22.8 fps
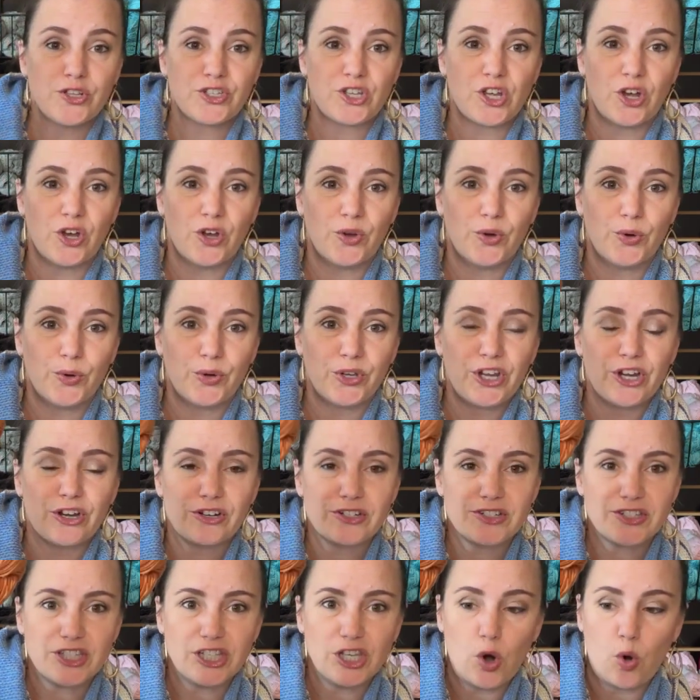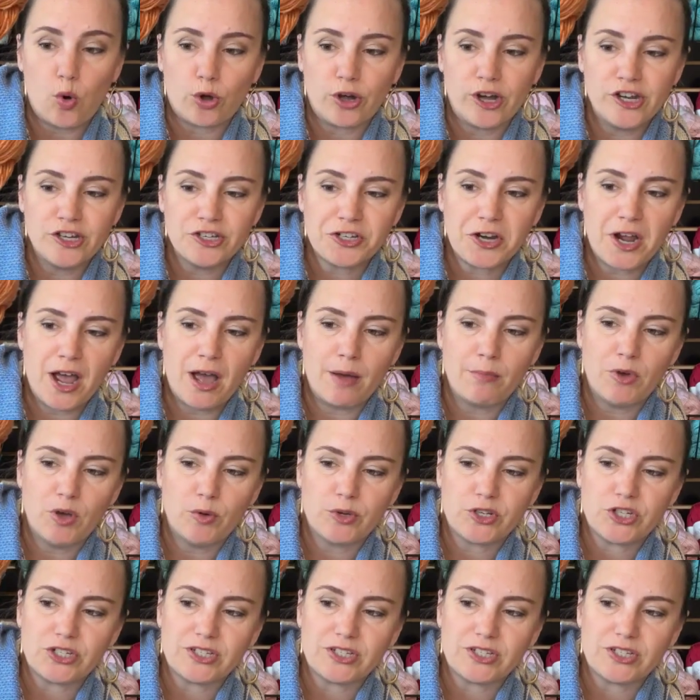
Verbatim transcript: So here's the orange combo,